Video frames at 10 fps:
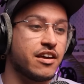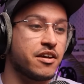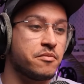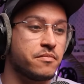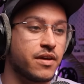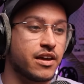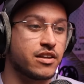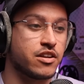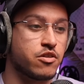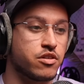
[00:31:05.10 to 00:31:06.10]
And
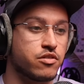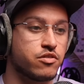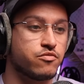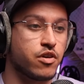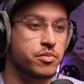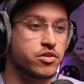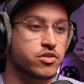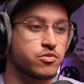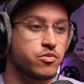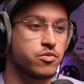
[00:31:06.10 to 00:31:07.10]
I know that
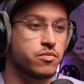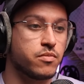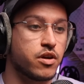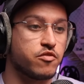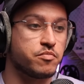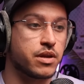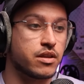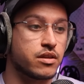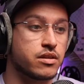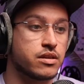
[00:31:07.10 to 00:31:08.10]
Roblox have
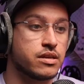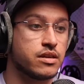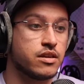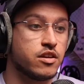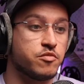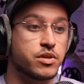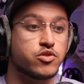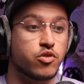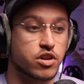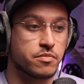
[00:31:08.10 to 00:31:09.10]
been
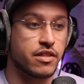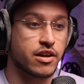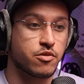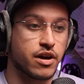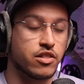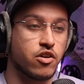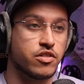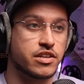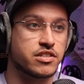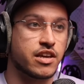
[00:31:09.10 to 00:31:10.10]
talking about that quite a
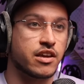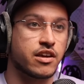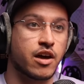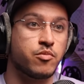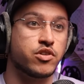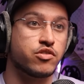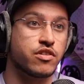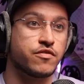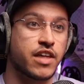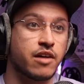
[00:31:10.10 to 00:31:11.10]
lot this year. I wonder
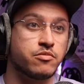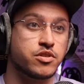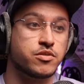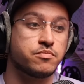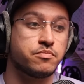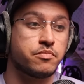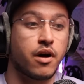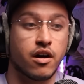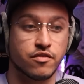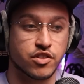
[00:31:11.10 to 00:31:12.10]
if that was
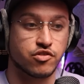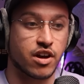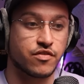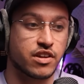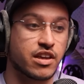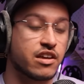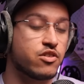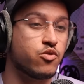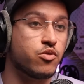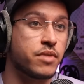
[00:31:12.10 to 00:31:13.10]
part of the driver here,
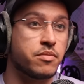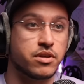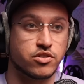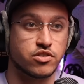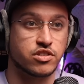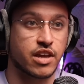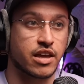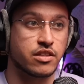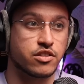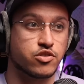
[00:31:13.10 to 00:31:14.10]
or maybe, as you
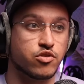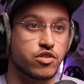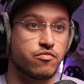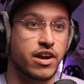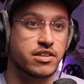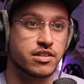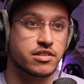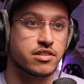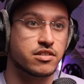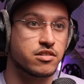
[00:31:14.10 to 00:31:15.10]
say, the sort of the
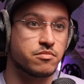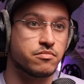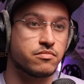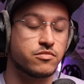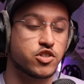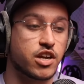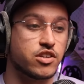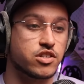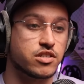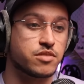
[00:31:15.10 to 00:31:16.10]
rating system
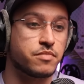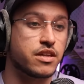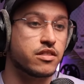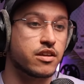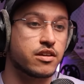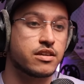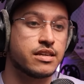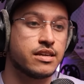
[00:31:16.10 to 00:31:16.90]
changes mean that